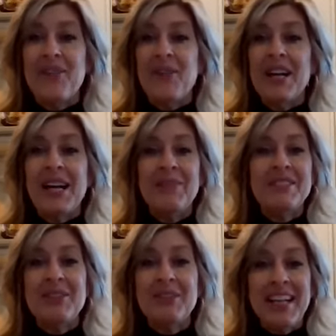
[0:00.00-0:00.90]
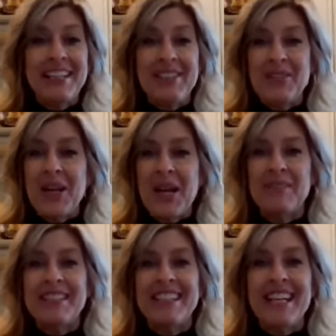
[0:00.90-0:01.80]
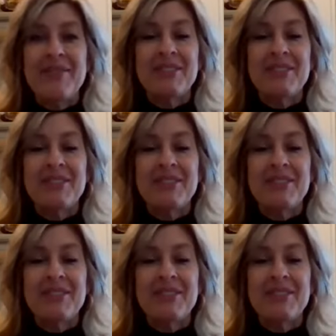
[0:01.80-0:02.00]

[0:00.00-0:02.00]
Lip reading: Well, I'm so glad that you came today.